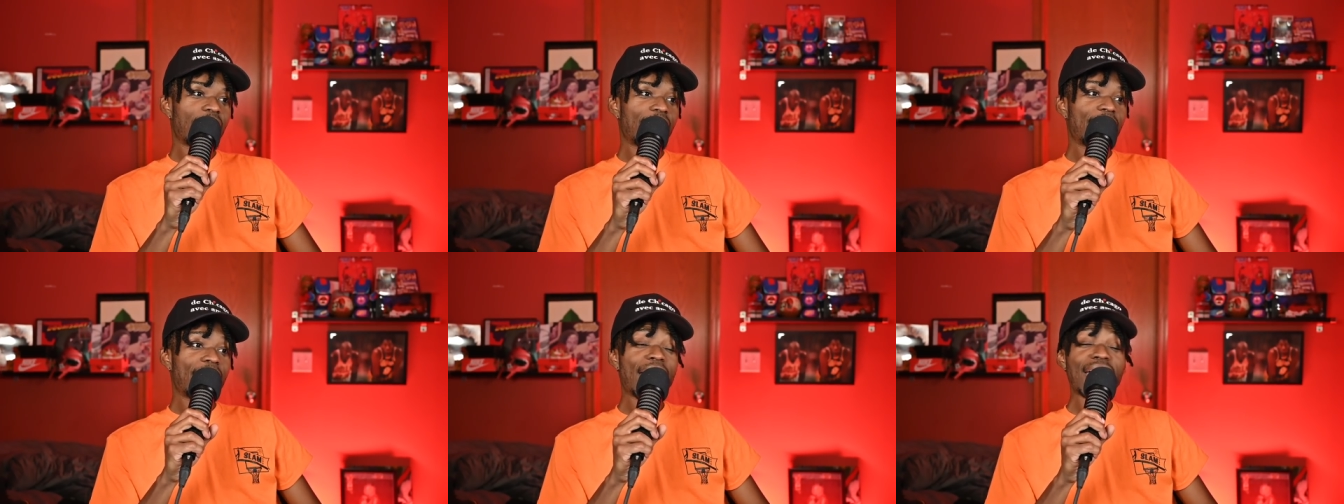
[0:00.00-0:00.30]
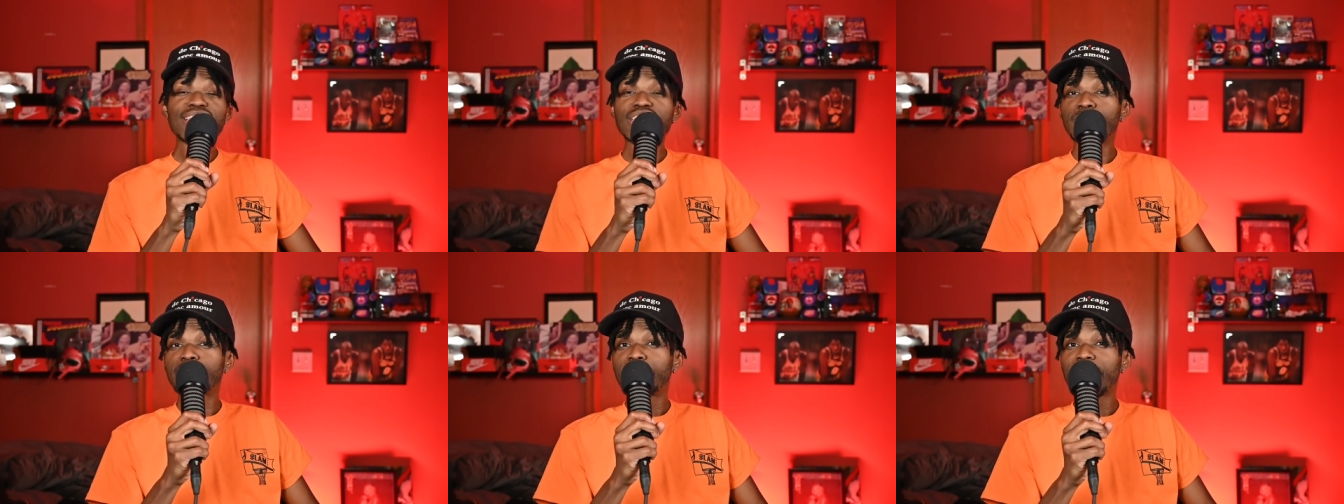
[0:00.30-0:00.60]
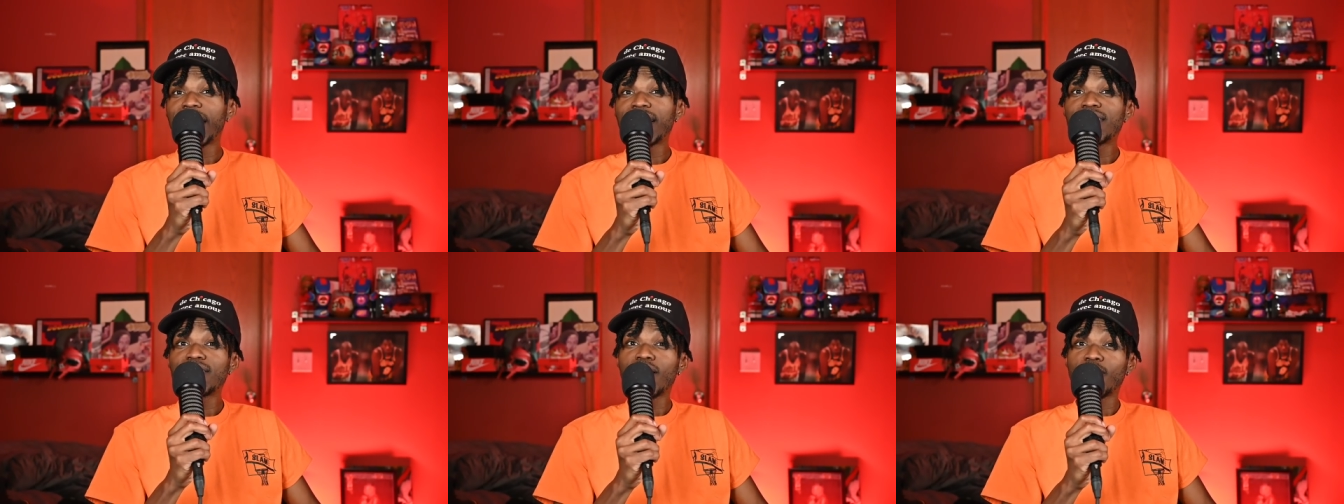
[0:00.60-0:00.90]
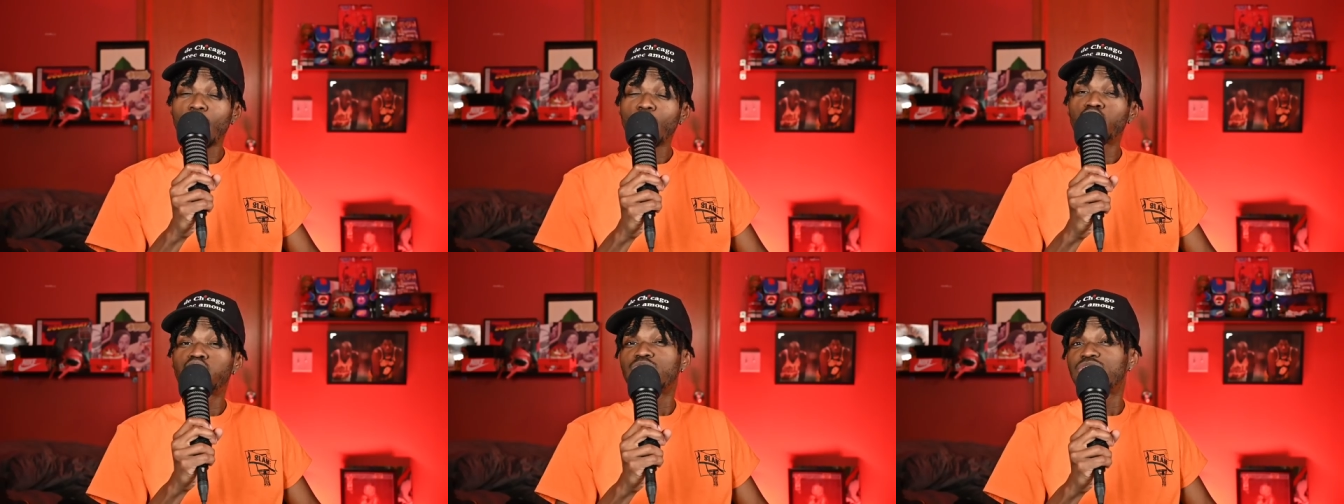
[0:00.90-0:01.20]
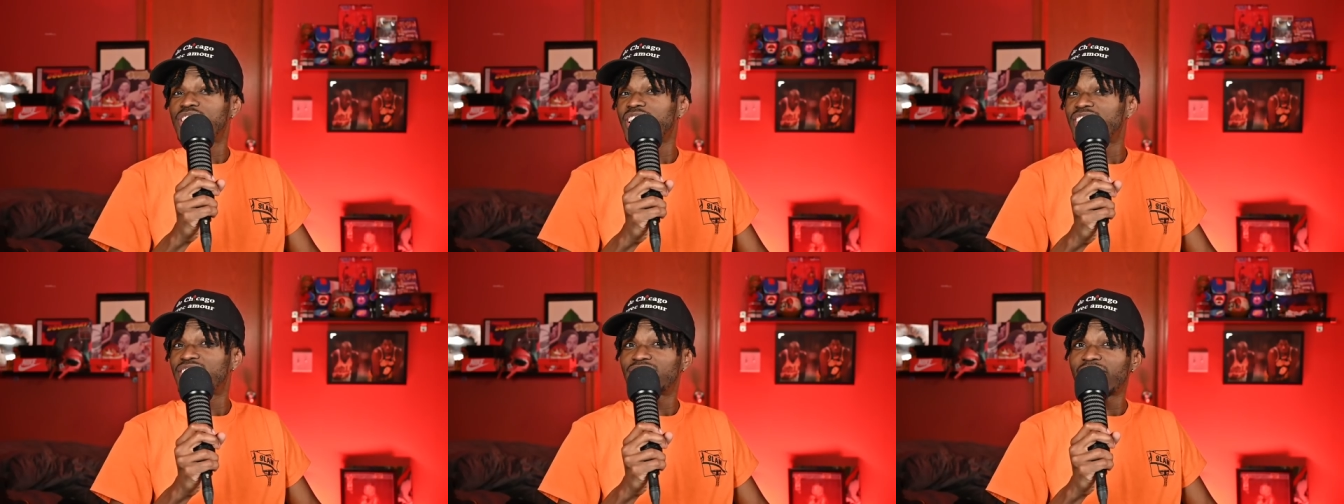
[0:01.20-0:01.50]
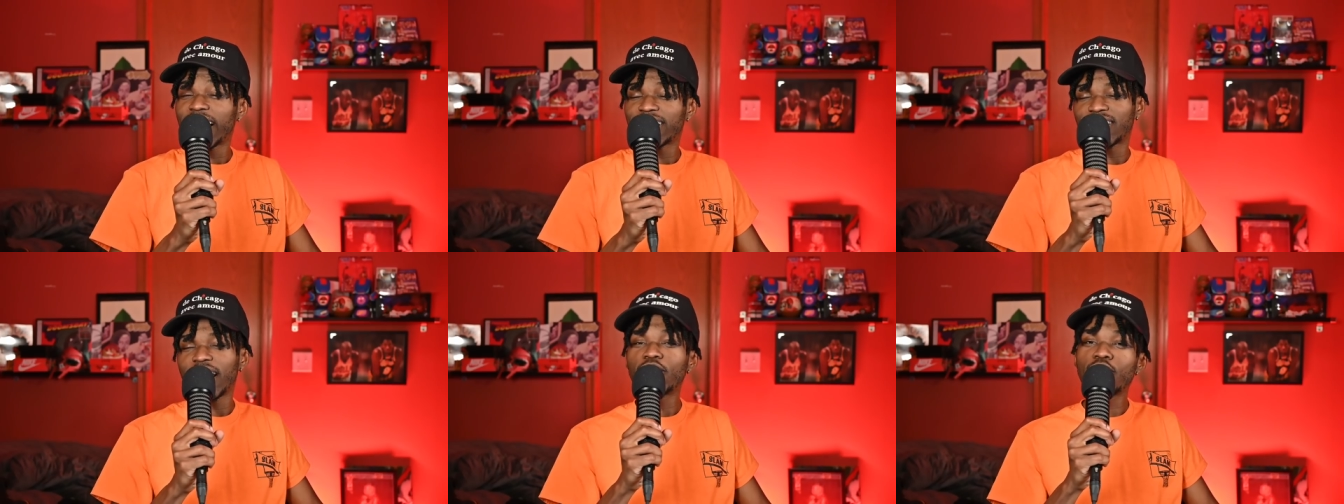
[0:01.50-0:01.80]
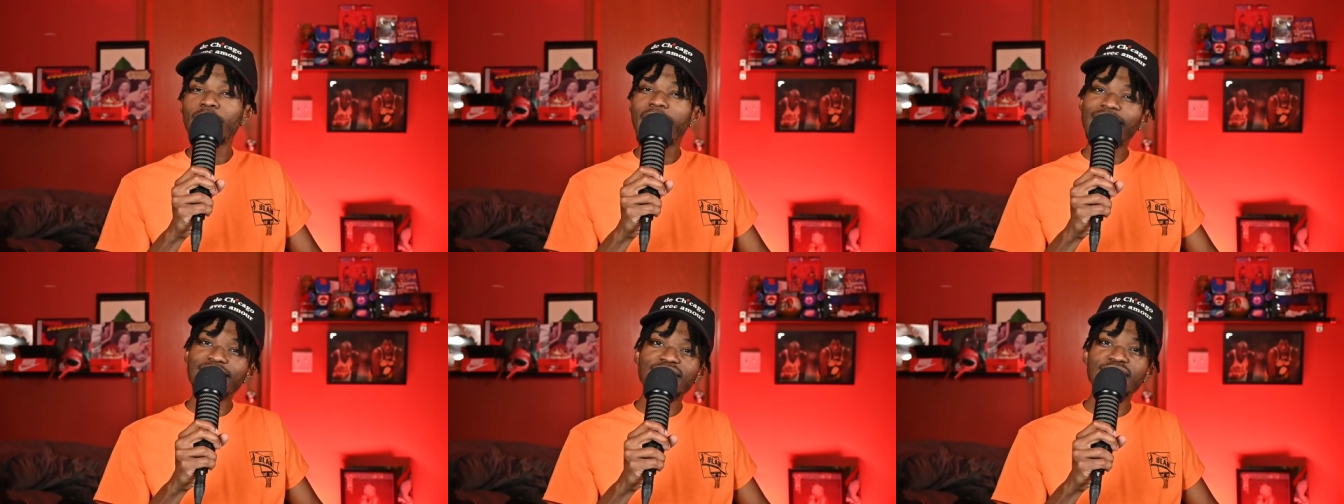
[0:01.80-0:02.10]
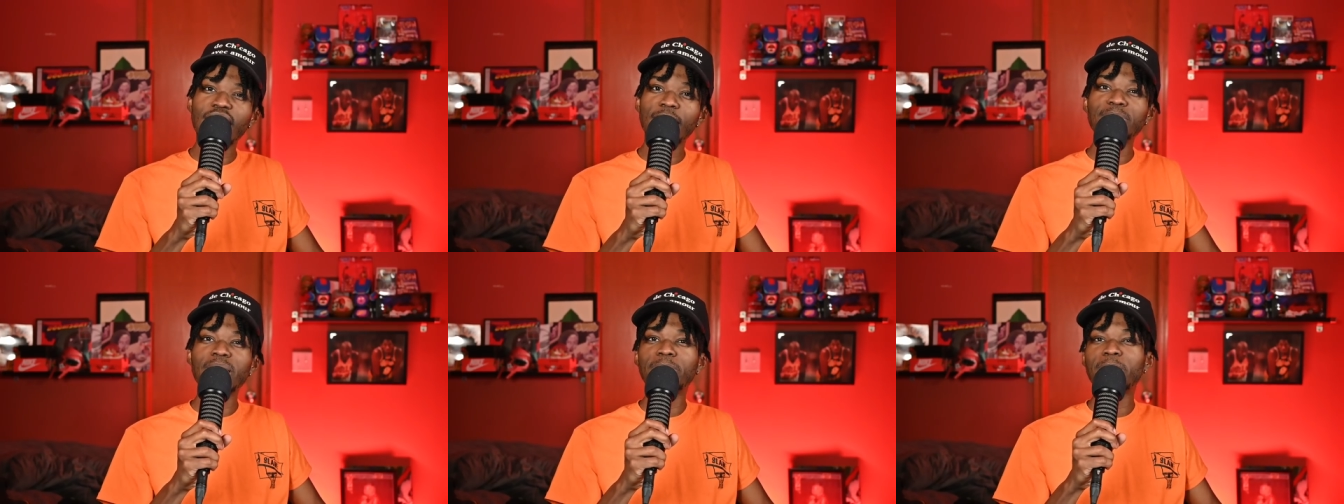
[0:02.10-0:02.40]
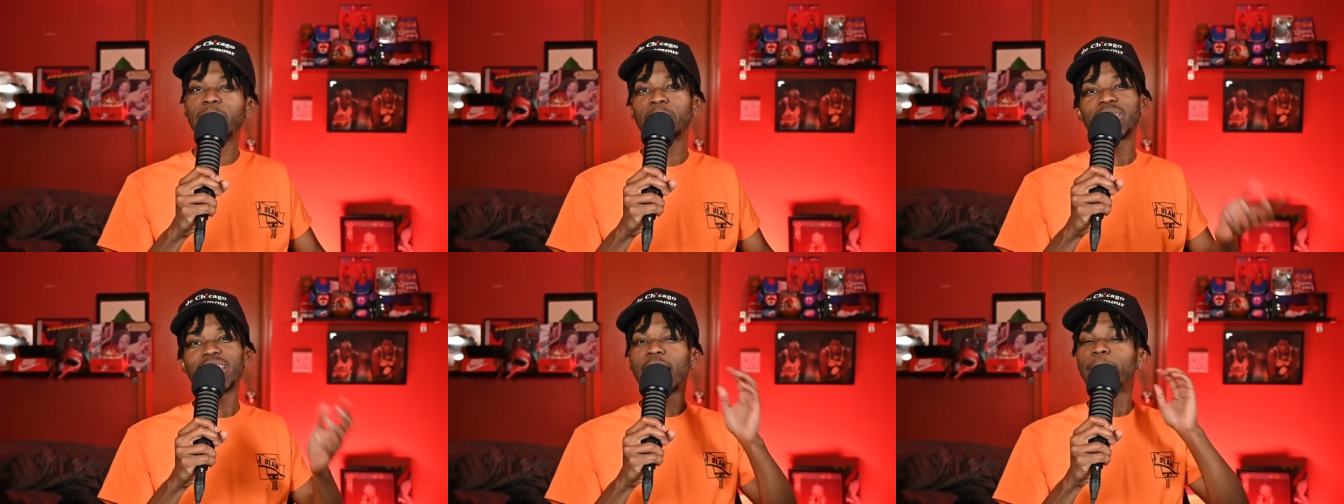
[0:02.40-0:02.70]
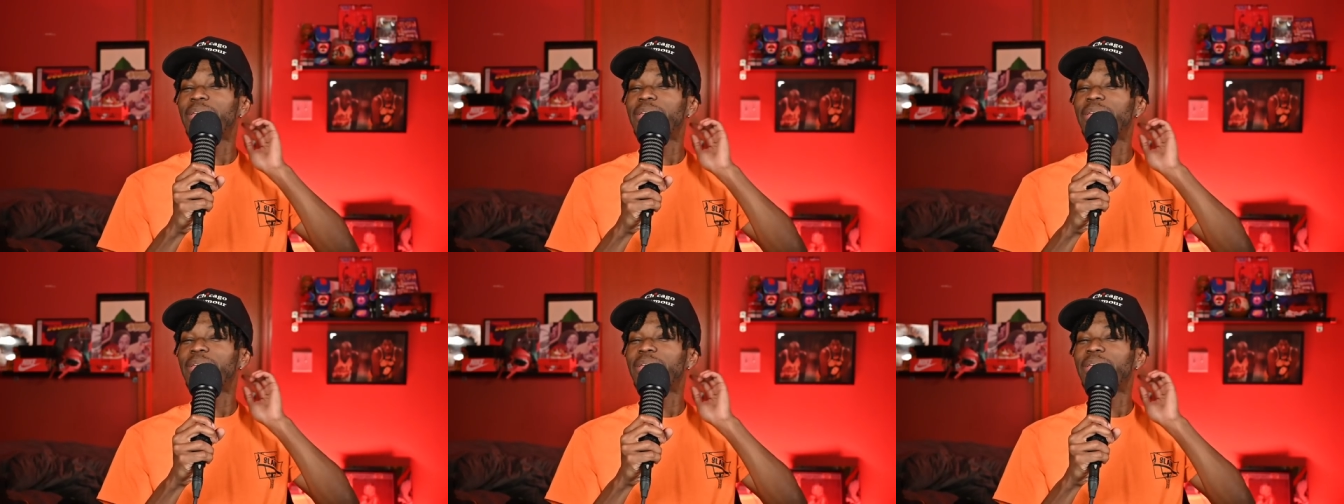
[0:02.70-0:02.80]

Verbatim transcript: has been a success. Now you got some that maybe not